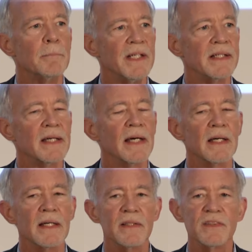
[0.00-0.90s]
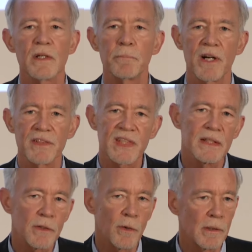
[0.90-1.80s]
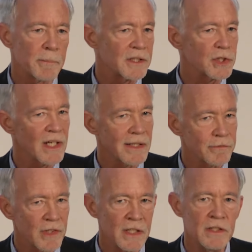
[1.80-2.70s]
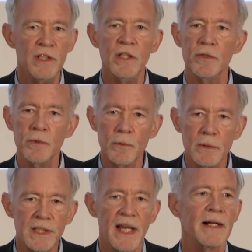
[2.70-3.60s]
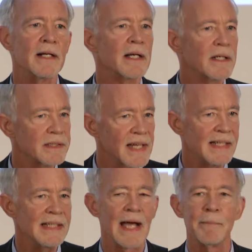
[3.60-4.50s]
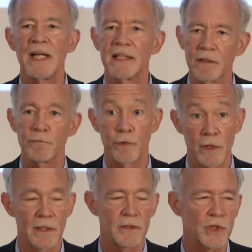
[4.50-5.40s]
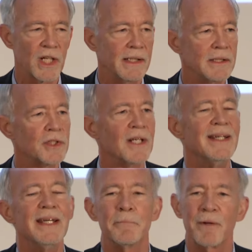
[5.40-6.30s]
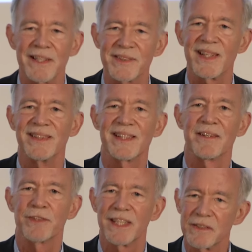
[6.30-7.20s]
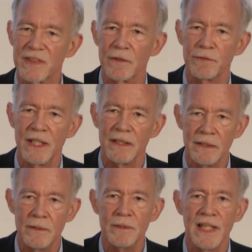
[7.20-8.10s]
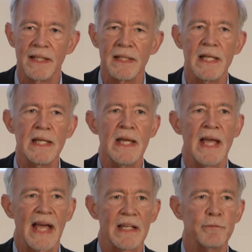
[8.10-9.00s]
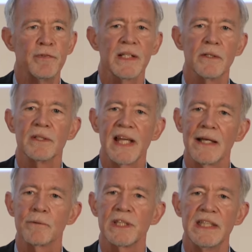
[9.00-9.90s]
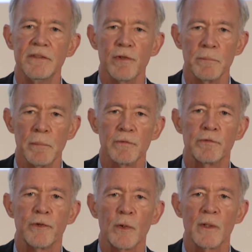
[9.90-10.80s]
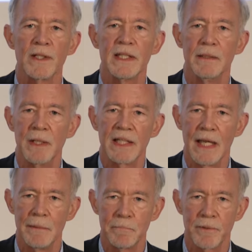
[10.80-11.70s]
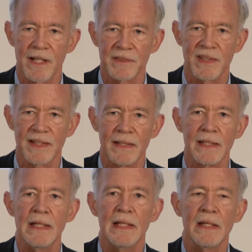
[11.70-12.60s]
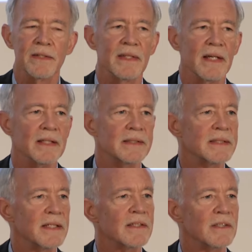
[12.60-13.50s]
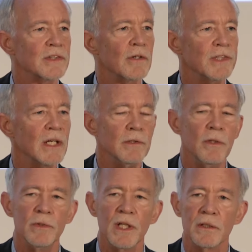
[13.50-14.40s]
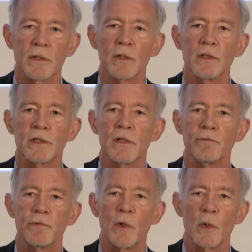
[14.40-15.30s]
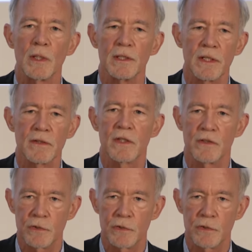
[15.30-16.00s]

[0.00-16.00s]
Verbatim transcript: because President Gorbachev, a new, young, dynamic, for a change, president of the Soviet Union, had figured out even before he became president that the Soviet Union couldn't afford the